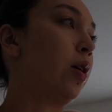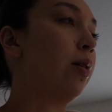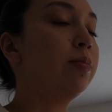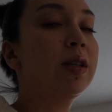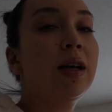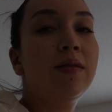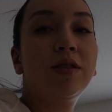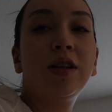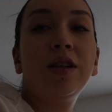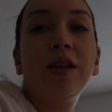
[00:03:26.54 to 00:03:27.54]
I'm just kind of
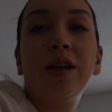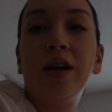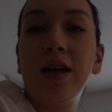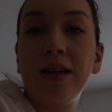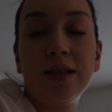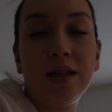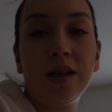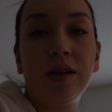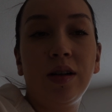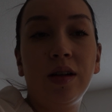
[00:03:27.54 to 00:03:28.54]
chilling here
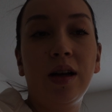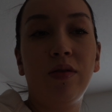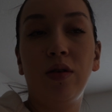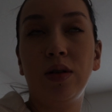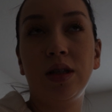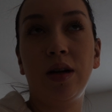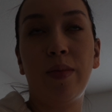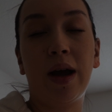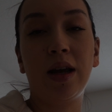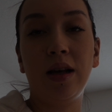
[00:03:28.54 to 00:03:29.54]
until everyone's done
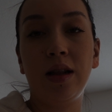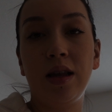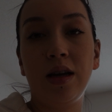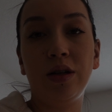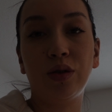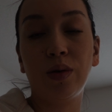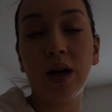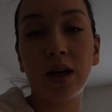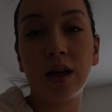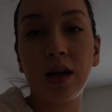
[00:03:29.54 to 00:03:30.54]
packing the
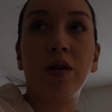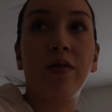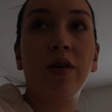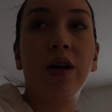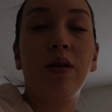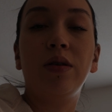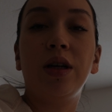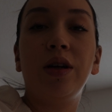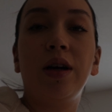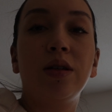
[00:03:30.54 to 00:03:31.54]
truck. So I figured I would
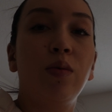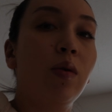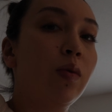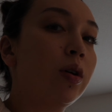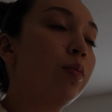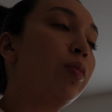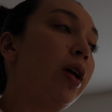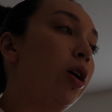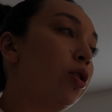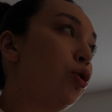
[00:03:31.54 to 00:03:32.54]
tell you guys what we're
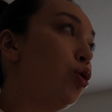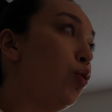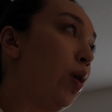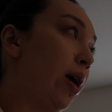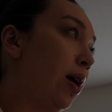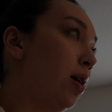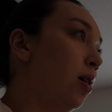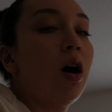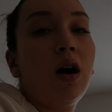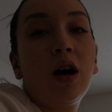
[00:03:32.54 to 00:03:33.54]
planning on doing.
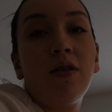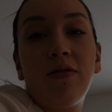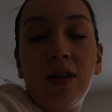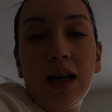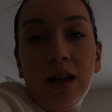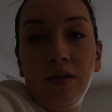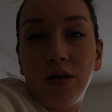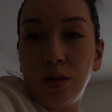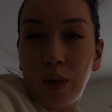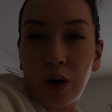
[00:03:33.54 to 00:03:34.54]
Our flight leaves
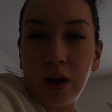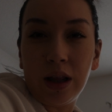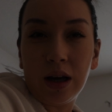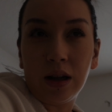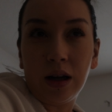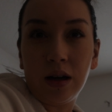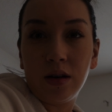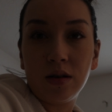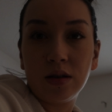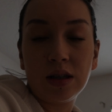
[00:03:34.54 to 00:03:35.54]
tomorrow, I think at like
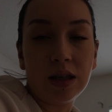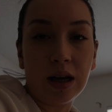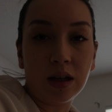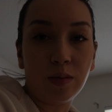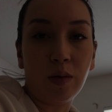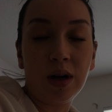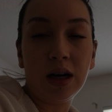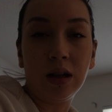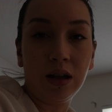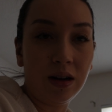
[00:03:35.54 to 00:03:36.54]
6, but we need
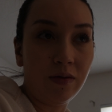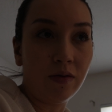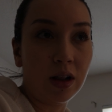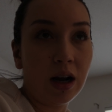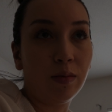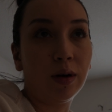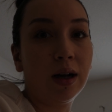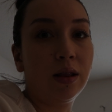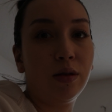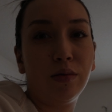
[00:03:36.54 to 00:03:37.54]
to leave for the airport
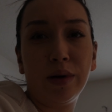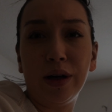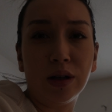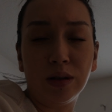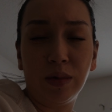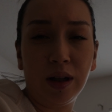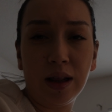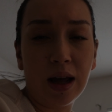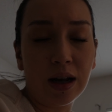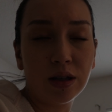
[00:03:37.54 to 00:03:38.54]
at 3 or something like
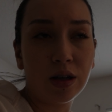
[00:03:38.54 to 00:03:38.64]
that.